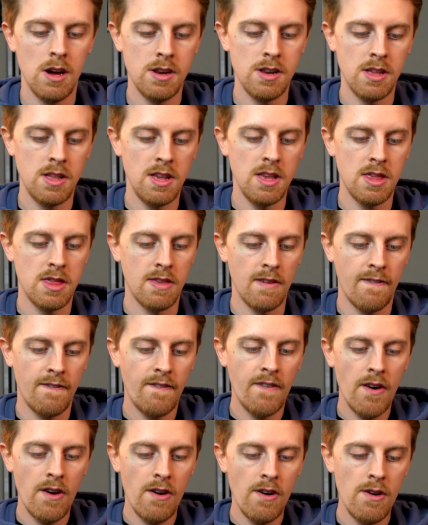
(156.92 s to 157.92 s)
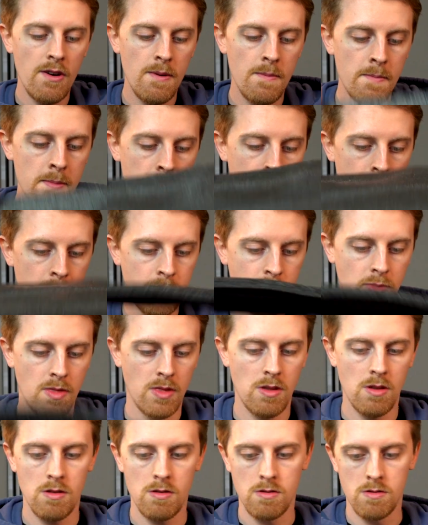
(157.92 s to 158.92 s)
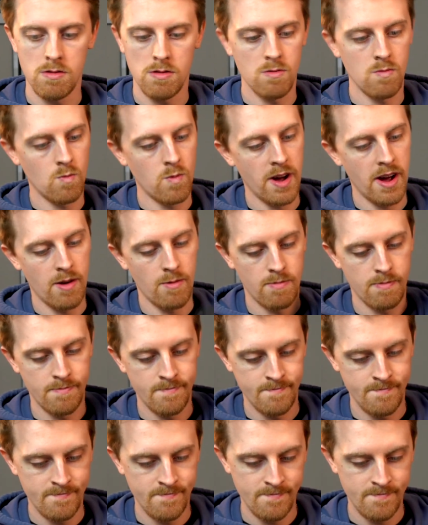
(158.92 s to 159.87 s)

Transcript: Underneath the foam, wow,